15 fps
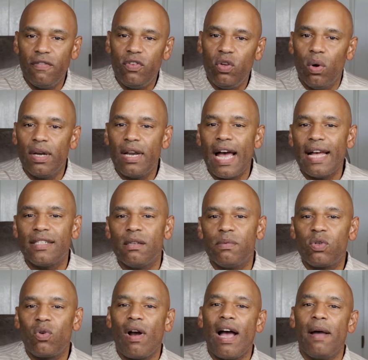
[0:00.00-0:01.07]
If you are not
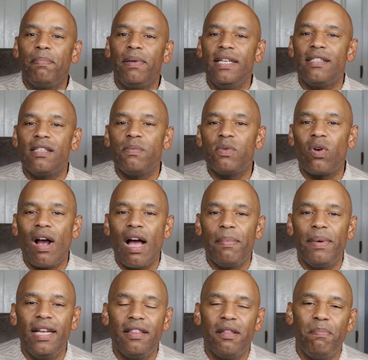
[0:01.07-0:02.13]
subscribed, please
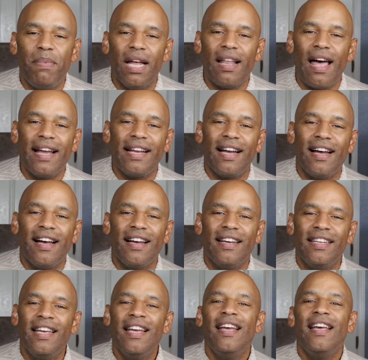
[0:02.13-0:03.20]
subscribe and hit the bell
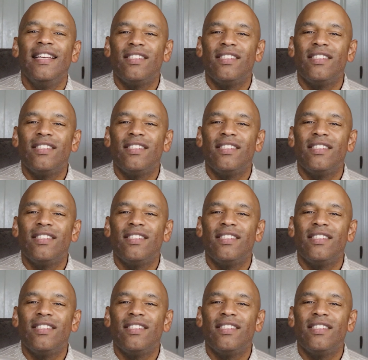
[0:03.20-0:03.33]
icon